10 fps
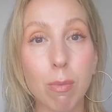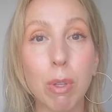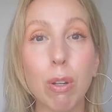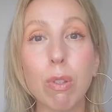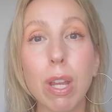
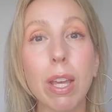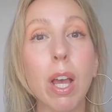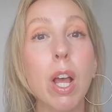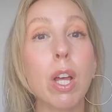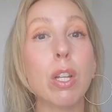mean you take
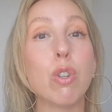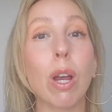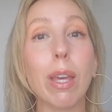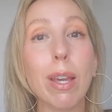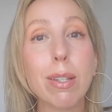
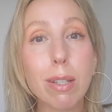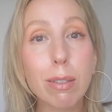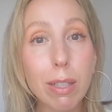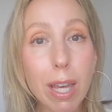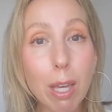gigantic
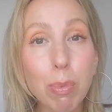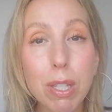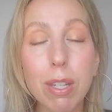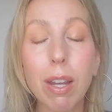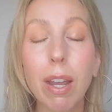
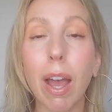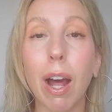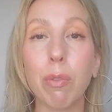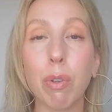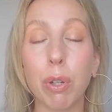leaps
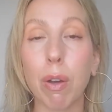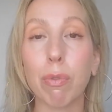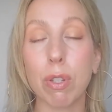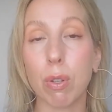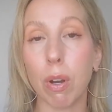out of your
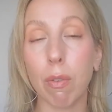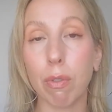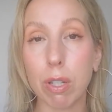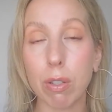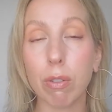comfort zone
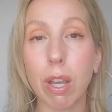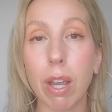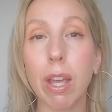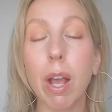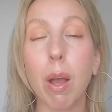every single
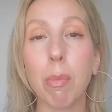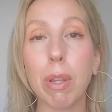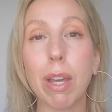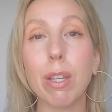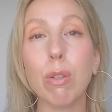day, but
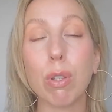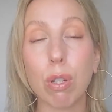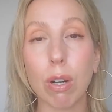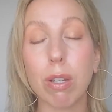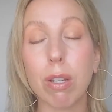that you
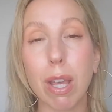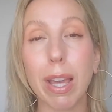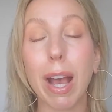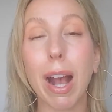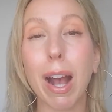start to
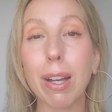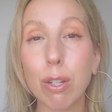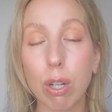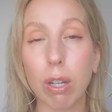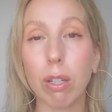take
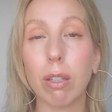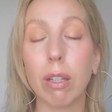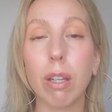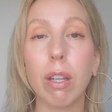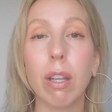action
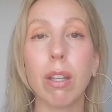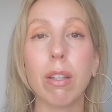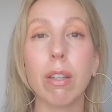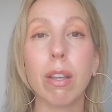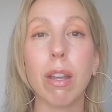
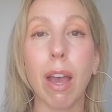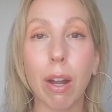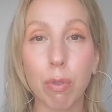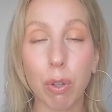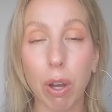out
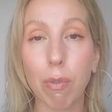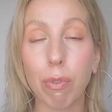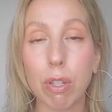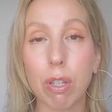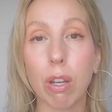of your
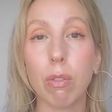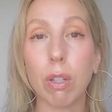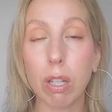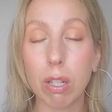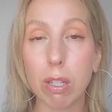comfort zone
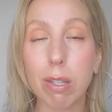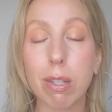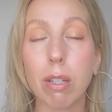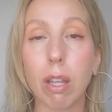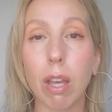
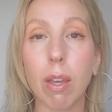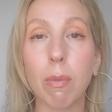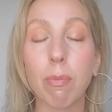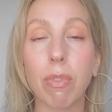consistently